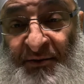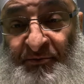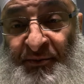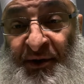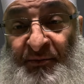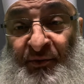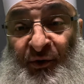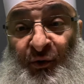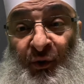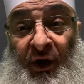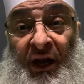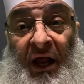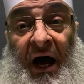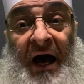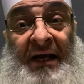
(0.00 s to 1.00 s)
people will
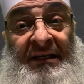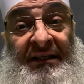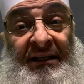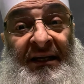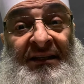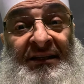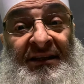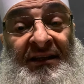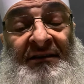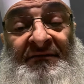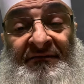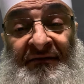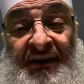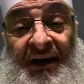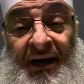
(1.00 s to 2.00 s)

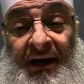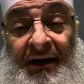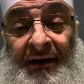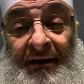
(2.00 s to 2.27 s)
identify